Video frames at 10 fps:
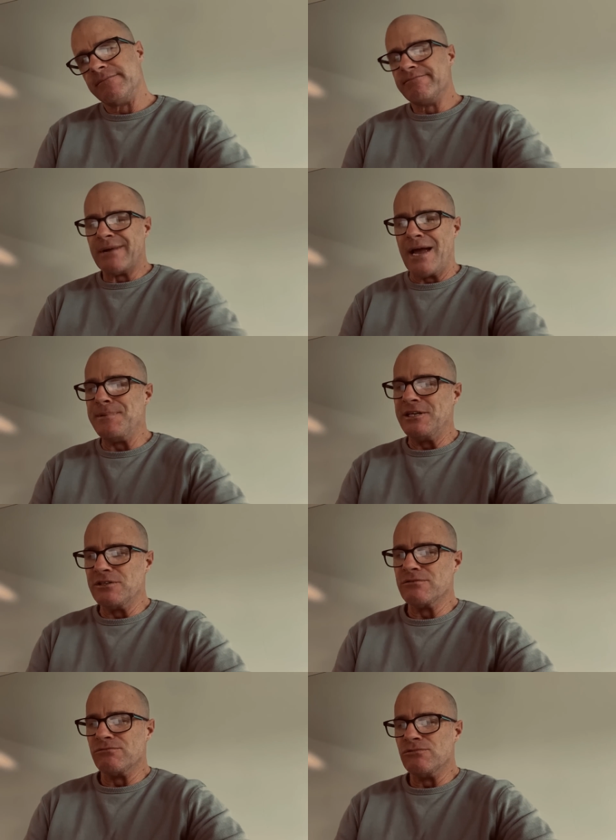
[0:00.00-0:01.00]

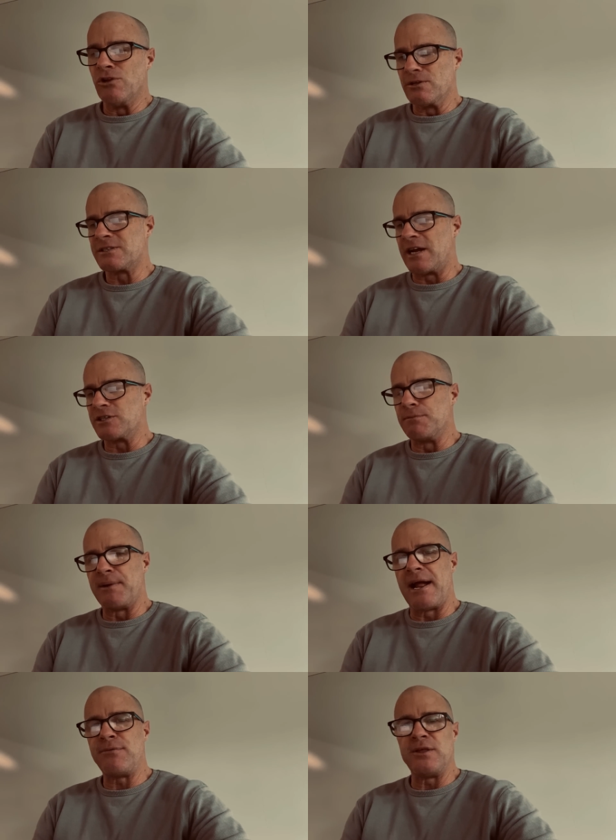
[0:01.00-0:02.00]
Maybe not such a
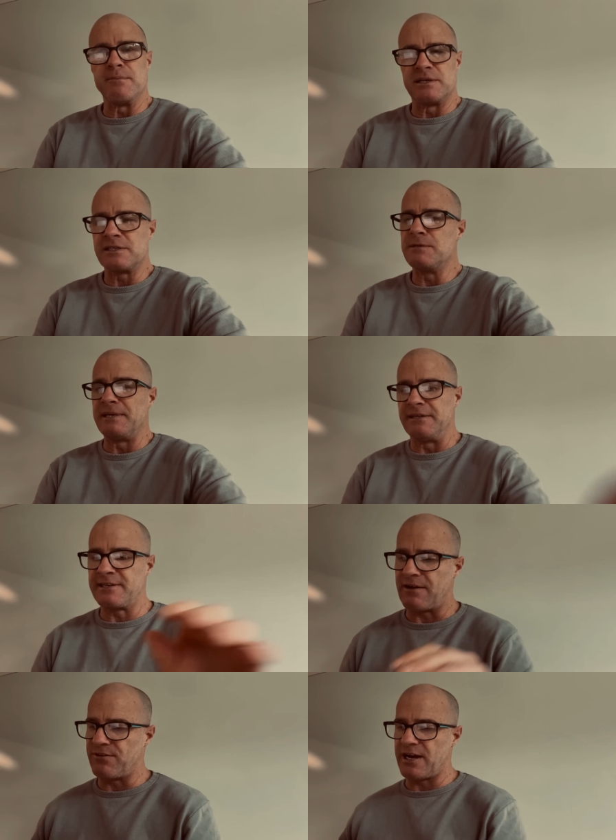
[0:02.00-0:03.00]
bad thing, but it's going to be a
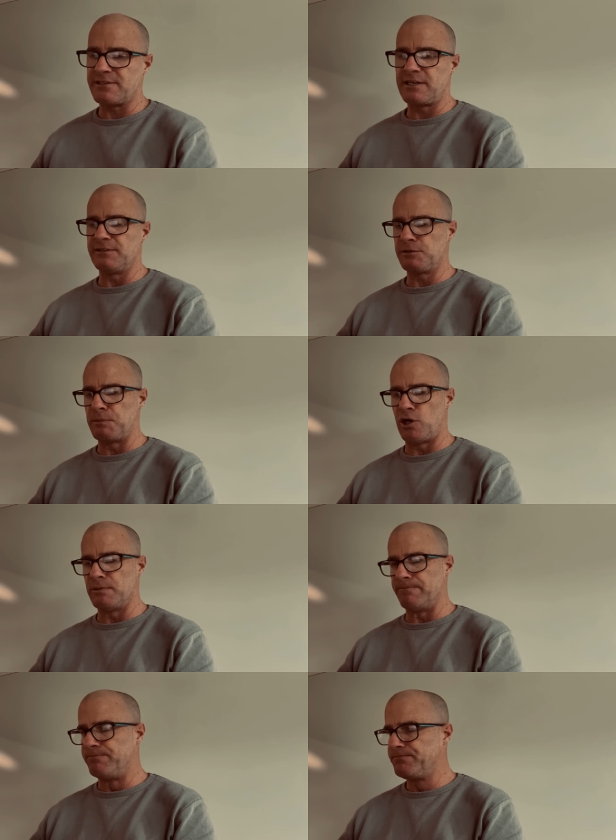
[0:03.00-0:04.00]
tough ask against
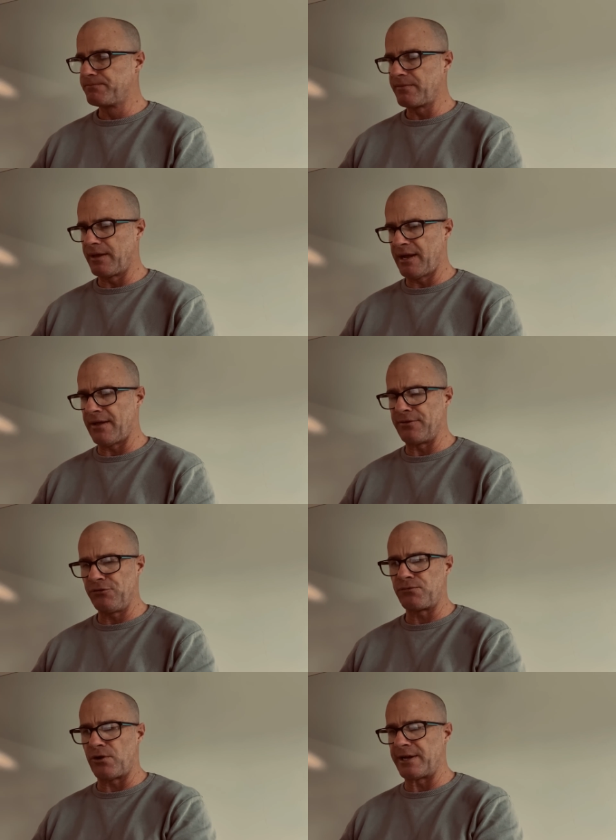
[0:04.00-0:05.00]
Melbourne
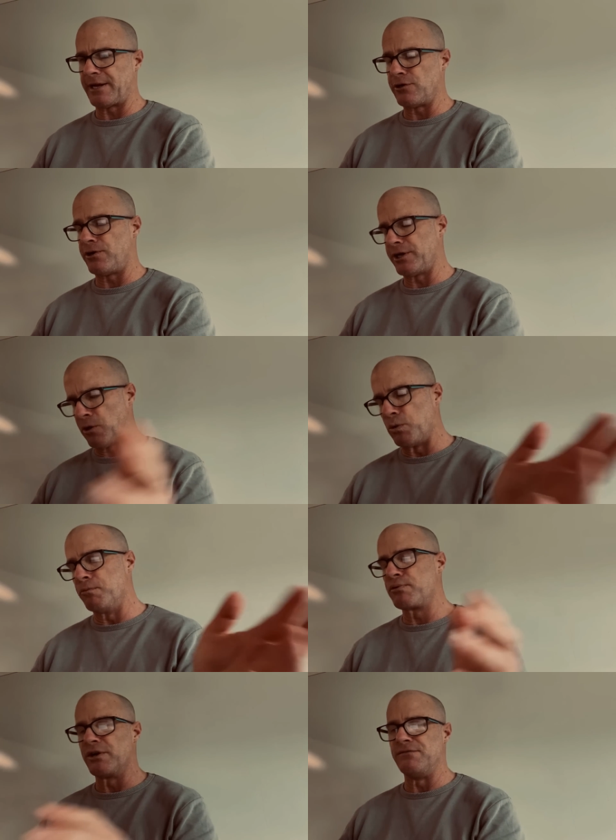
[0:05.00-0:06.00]
this Friday night, and I
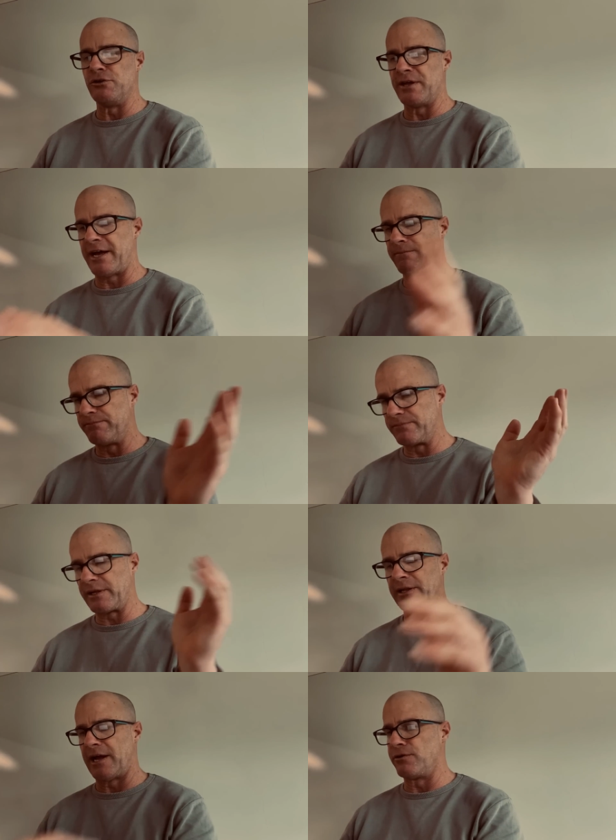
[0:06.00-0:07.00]
will preview that
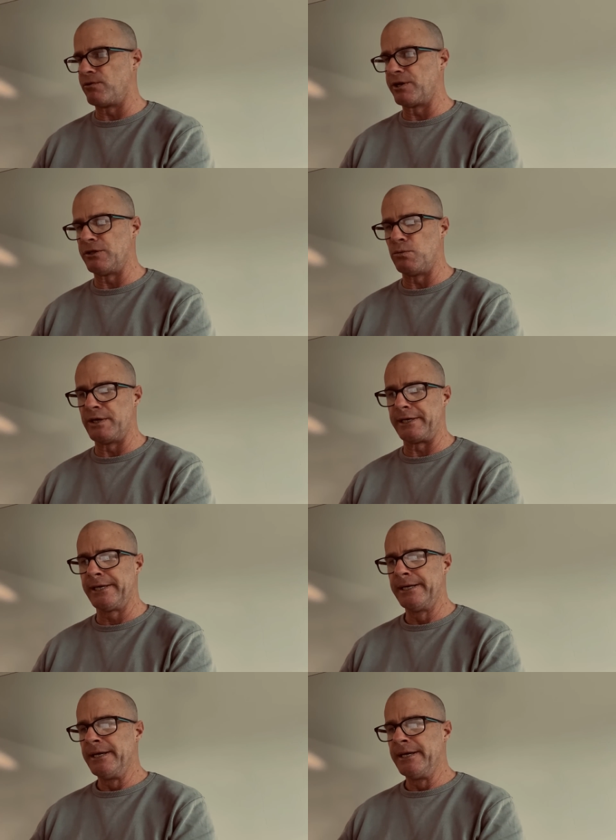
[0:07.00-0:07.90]
later on in the week.